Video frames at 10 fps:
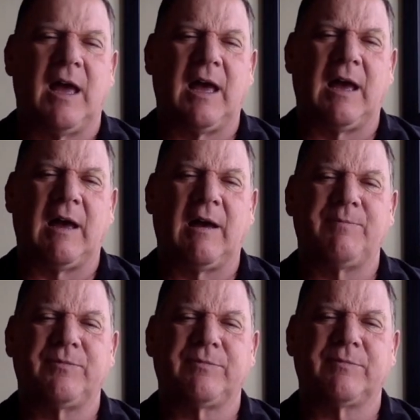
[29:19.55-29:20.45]

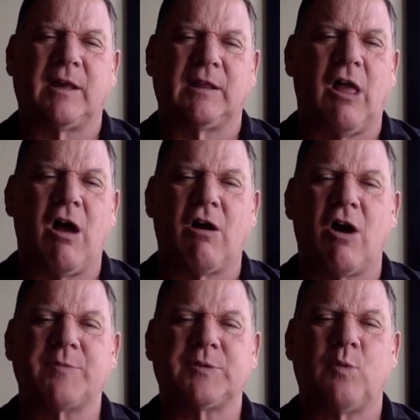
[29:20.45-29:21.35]
Um, long
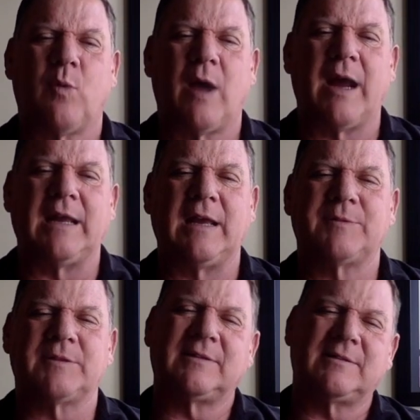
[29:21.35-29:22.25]
arms and wide
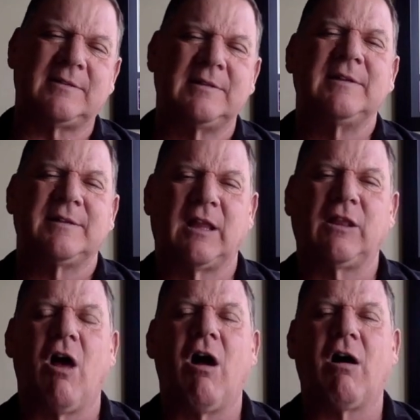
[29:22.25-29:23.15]
hips. Uh, the
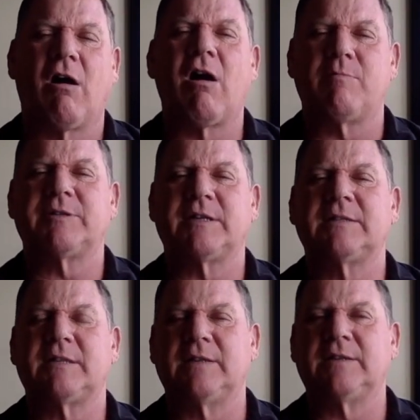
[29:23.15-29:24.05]
long arms
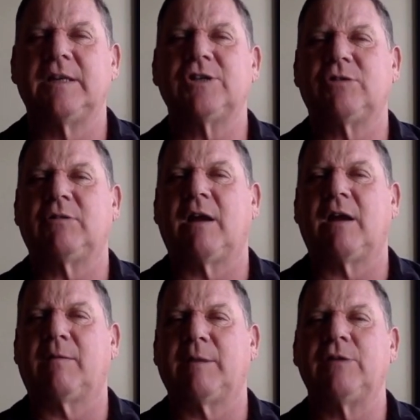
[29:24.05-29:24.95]
is is the issue
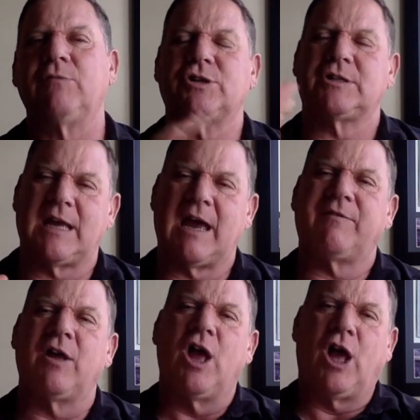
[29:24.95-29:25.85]
there. I mean, you just
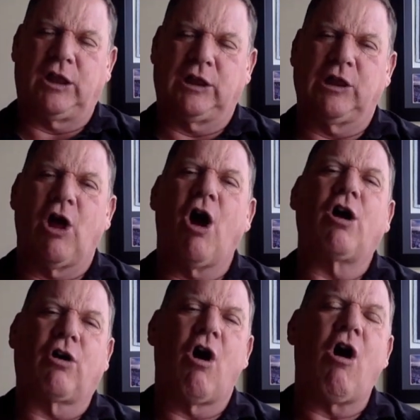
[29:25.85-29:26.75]
have a
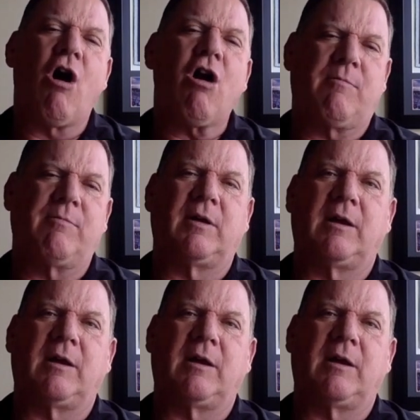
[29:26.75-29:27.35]
longer arm.